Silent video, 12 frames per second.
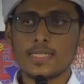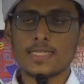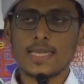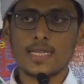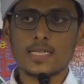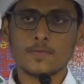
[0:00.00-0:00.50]

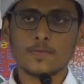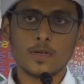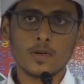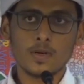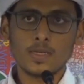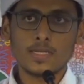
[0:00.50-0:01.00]
chance
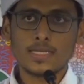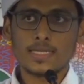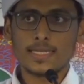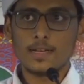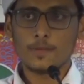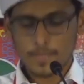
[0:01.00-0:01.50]
for
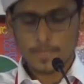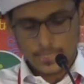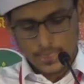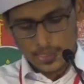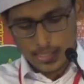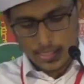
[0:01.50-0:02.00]

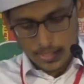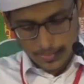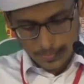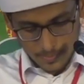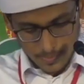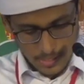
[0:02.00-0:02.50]
self-research
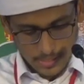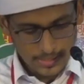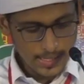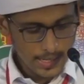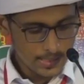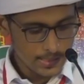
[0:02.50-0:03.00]
in
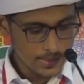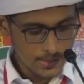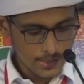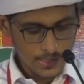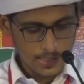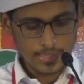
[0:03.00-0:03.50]
that.
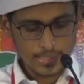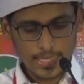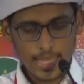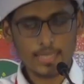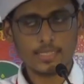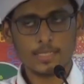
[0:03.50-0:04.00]
It is
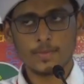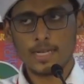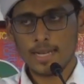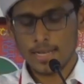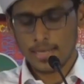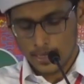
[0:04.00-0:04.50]
that
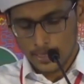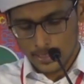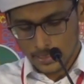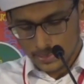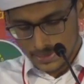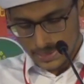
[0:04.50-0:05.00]
Jibreel
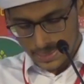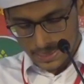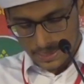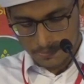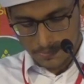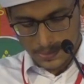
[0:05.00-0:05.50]
alayhi
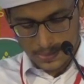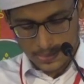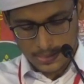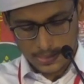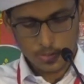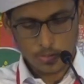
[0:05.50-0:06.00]
salam
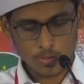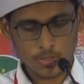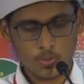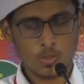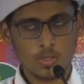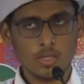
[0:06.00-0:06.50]
presented to
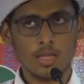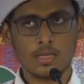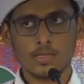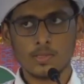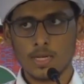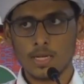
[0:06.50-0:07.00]
Rasulullah
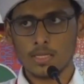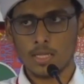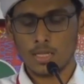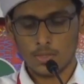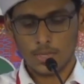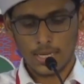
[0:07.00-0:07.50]

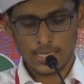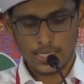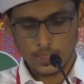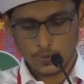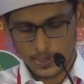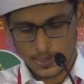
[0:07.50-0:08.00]
sallallahu
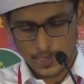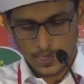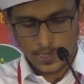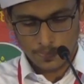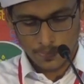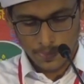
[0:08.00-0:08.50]
alayhi wa
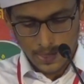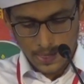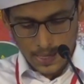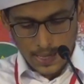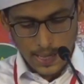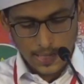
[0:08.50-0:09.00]
sallam
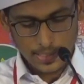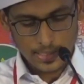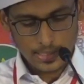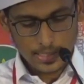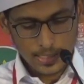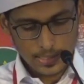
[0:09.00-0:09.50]
and
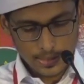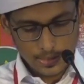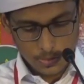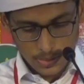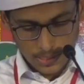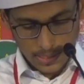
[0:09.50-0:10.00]
instructed
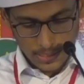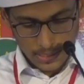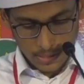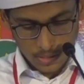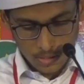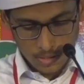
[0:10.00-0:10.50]
to the
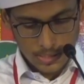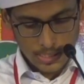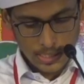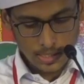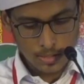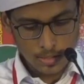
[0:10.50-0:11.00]

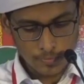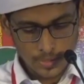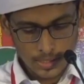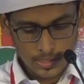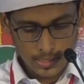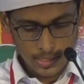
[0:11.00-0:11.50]
ordering of
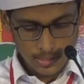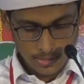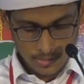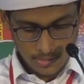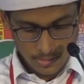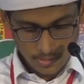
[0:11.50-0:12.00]
each
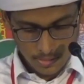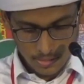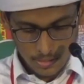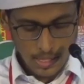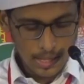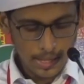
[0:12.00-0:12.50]

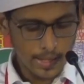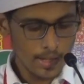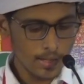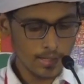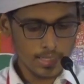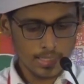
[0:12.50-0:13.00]
ayah,
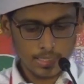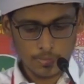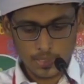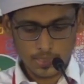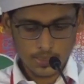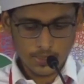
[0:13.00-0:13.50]
each
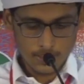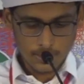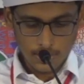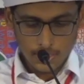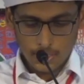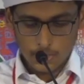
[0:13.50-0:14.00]
verse
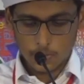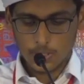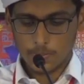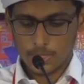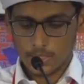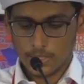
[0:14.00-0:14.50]
to the
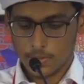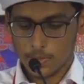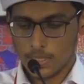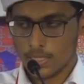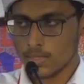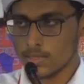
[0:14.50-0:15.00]

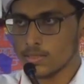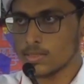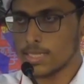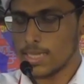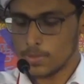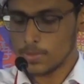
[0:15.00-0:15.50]
particular
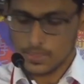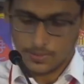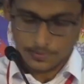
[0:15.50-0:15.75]
chapter.